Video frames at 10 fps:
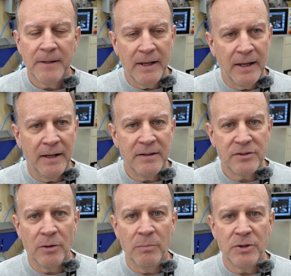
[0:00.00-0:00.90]
And
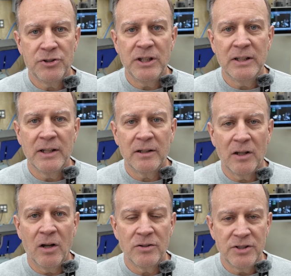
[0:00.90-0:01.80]
so machine
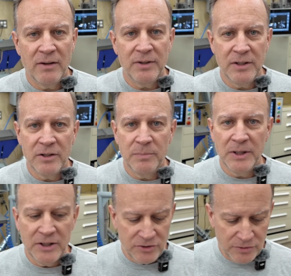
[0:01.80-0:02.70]
longevity could be
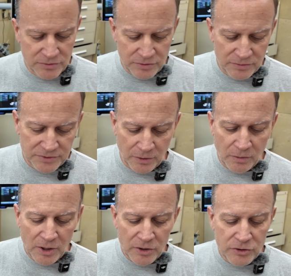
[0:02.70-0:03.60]
an issue too. So
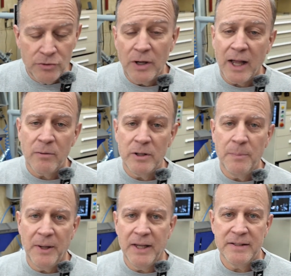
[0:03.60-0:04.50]
you got to really
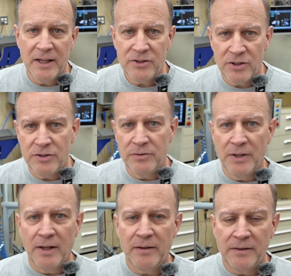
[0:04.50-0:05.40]
pay attention to
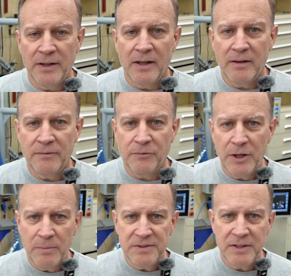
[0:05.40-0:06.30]
the
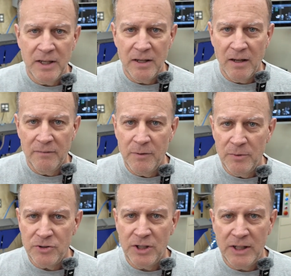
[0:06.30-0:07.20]
frequency of the
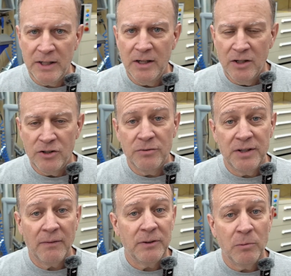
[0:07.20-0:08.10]
machine. You
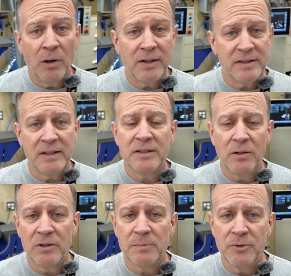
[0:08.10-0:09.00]
definitely want a 60
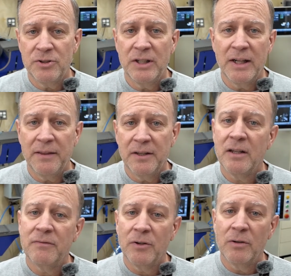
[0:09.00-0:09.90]
hertz machine, I think,
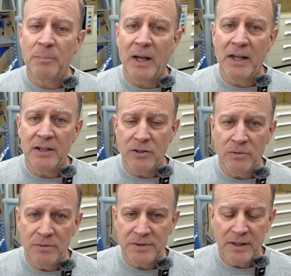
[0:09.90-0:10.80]
if you're buying
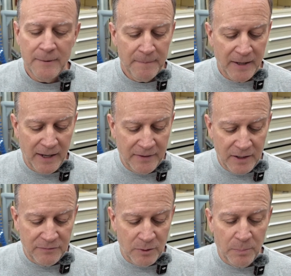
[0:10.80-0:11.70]
used. And then
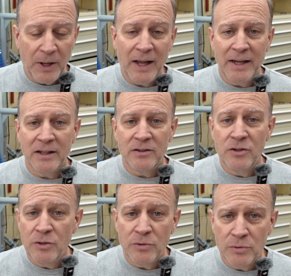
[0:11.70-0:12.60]
if you're buying
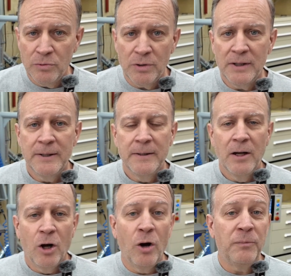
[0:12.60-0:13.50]
new,
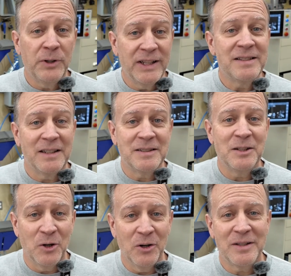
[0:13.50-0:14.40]
hopefully it's
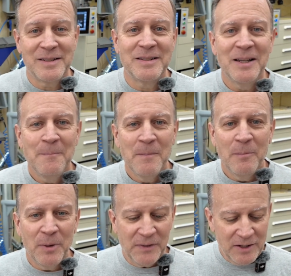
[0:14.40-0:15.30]
60 hertz.
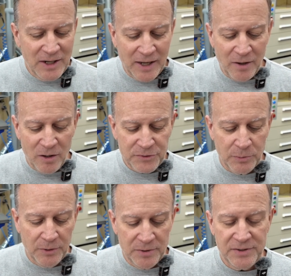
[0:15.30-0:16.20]
But then you got to
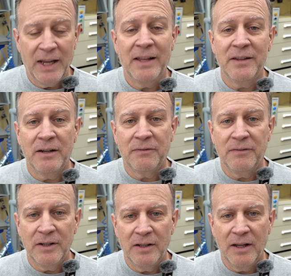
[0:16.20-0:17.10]
also understand that
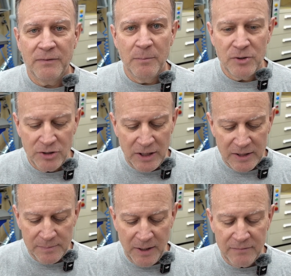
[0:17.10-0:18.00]
if the machine
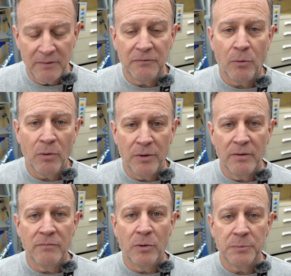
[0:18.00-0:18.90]
is made for
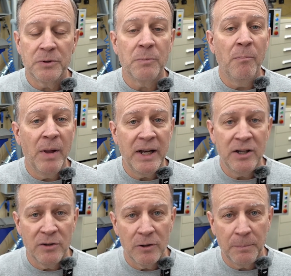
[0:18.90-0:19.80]
400 volts, which
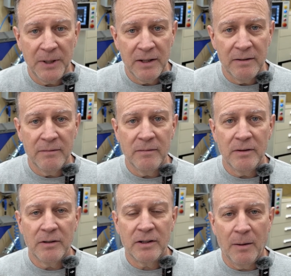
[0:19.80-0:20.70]
many European
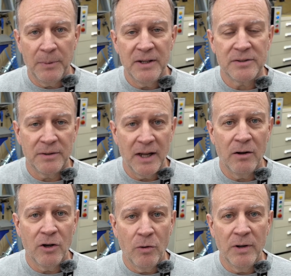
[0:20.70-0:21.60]
companies are now
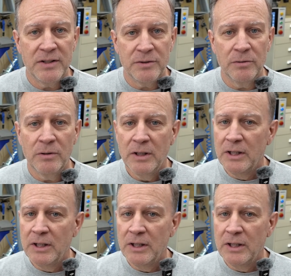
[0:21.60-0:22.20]
going to